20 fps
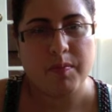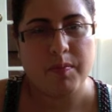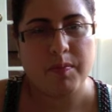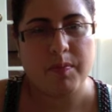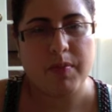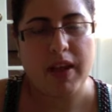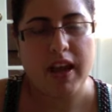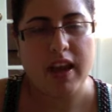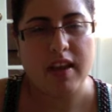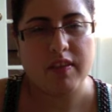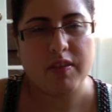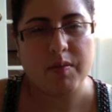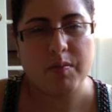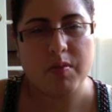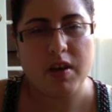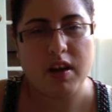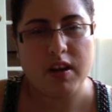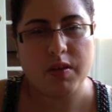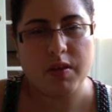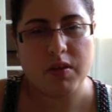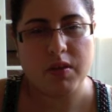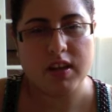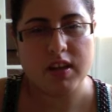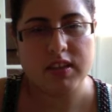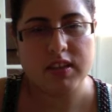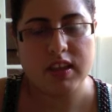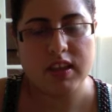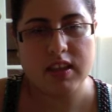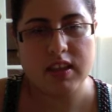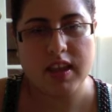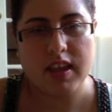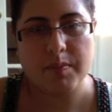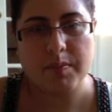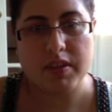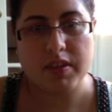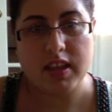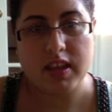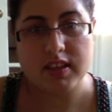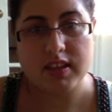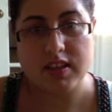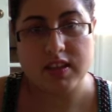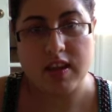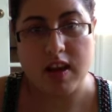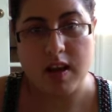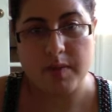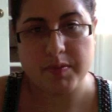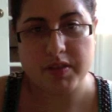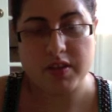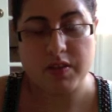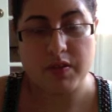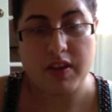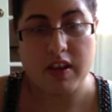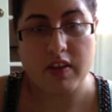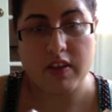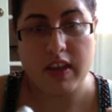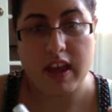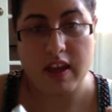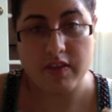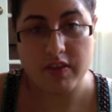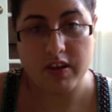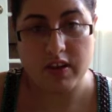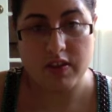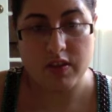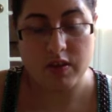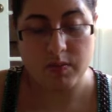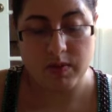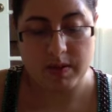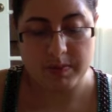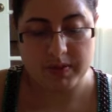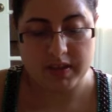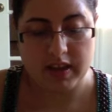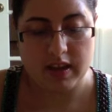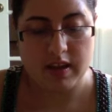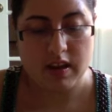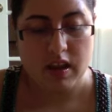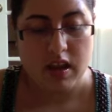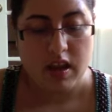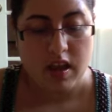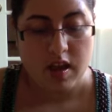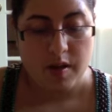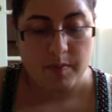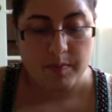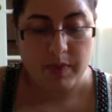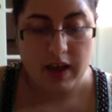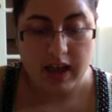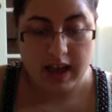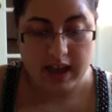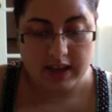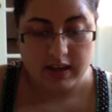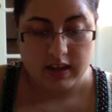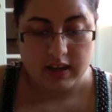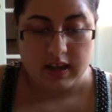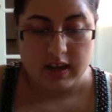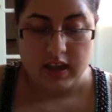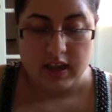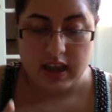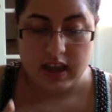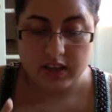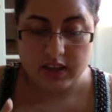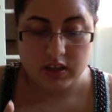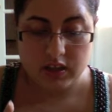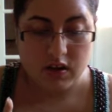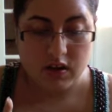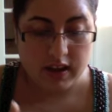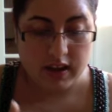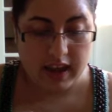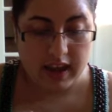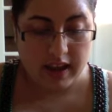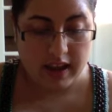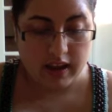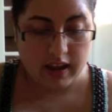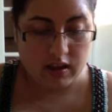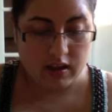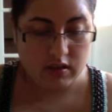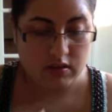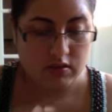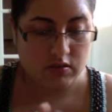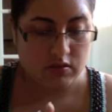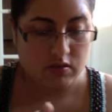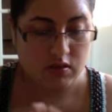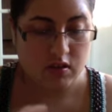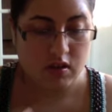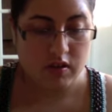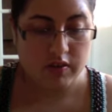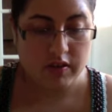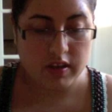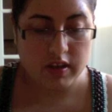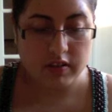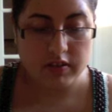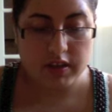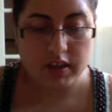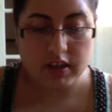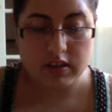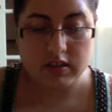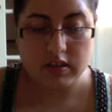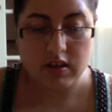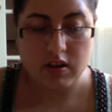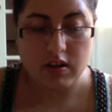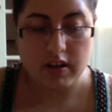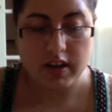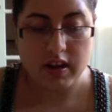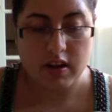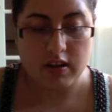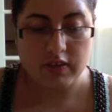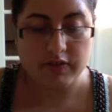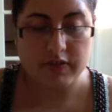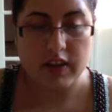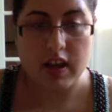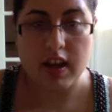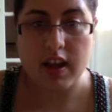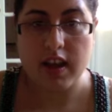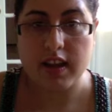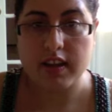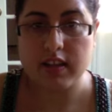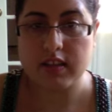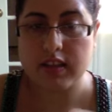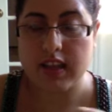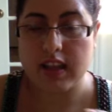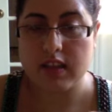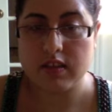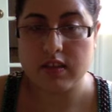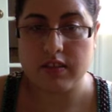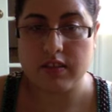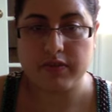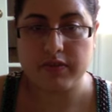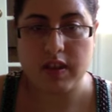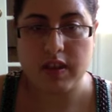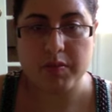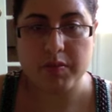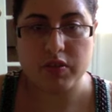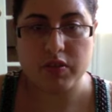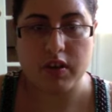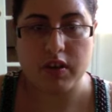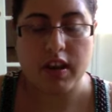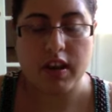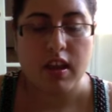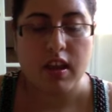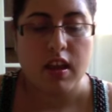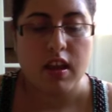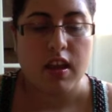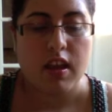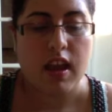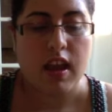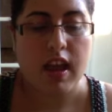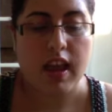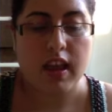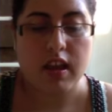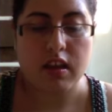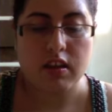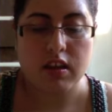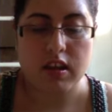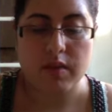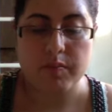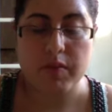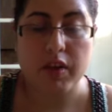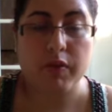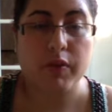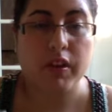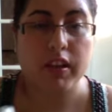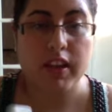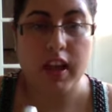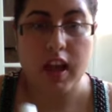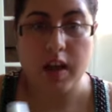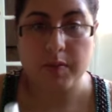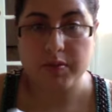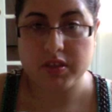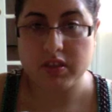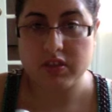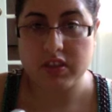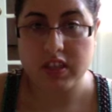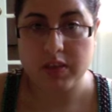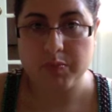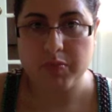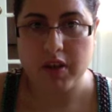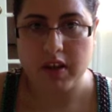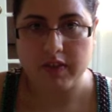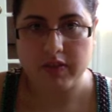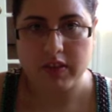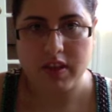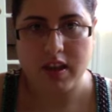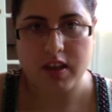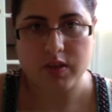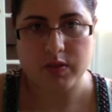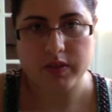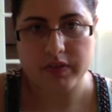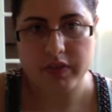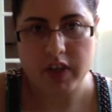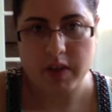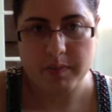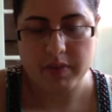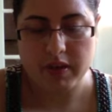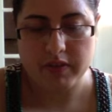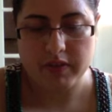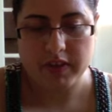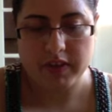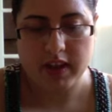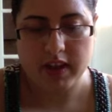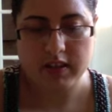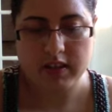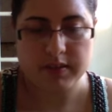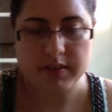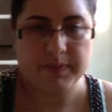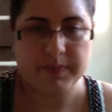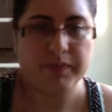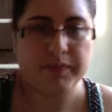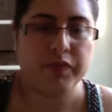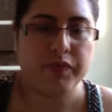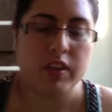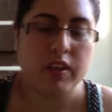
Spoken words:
Bath and Body Works, I think, but they stopped, so now they have it on their website. But it's organic. All the ingredients are fine. It's anti-inflammatory, and it really helps to depuff the eyes when you've got puffy eyes.